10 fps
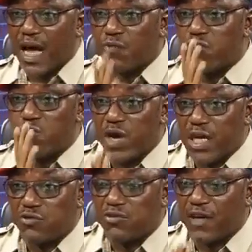and we
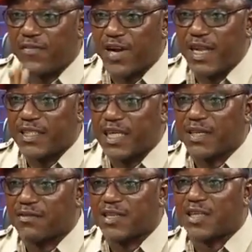went to the Federal
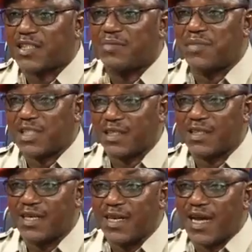Executive Council meeting,